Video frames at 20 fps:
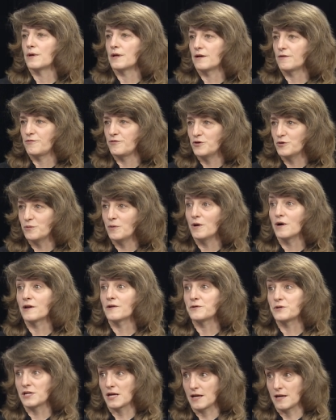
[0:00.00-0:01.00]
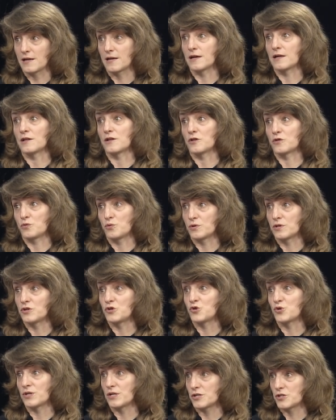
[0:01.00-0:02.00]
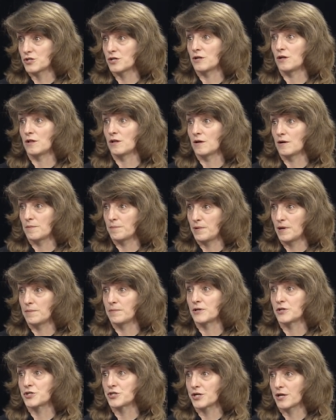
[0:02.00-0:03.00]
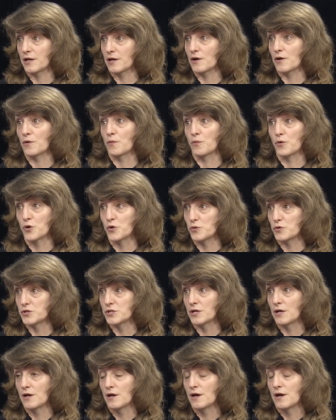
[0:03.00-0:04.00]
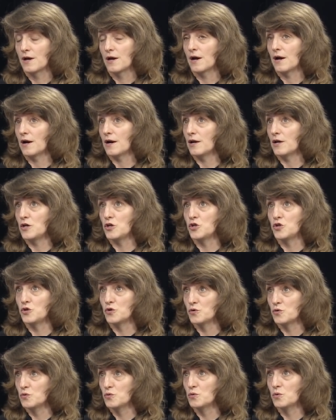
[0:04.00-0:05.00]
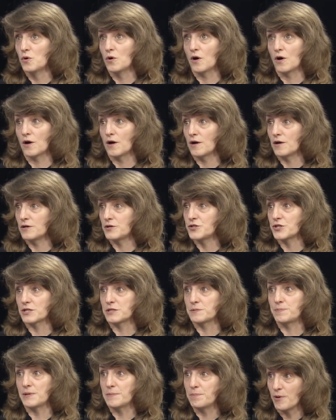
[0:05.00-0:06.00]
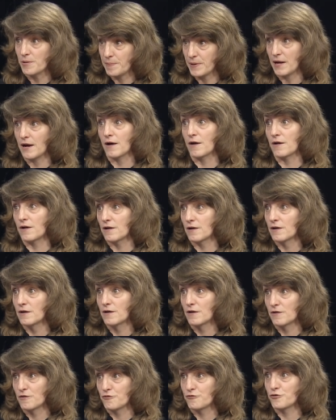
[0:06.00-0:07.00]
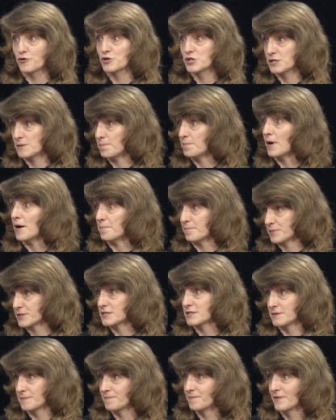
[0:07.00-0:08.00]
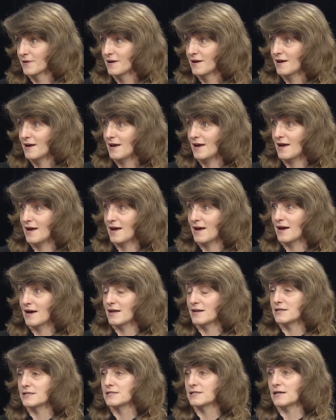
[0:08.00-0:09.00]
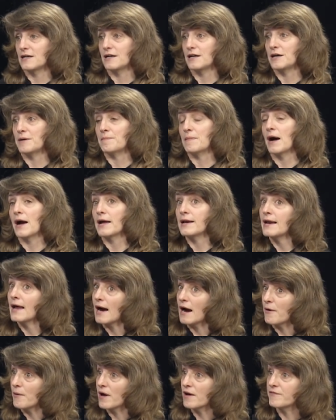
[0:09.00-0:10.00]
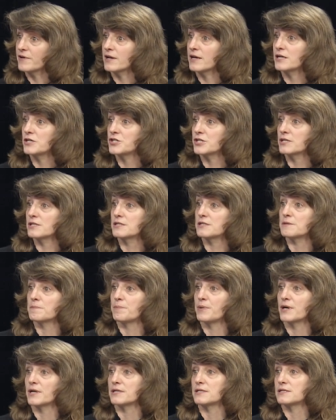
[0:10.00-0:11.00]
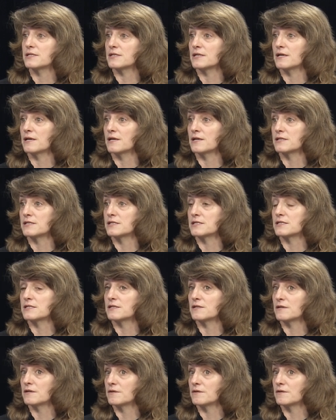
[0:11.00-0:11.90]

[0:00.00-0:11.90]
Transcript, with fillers: if you want to take it through the traditional publishing route, you just be prepared for some bumps. Mm. And um, I now have an agent, but it's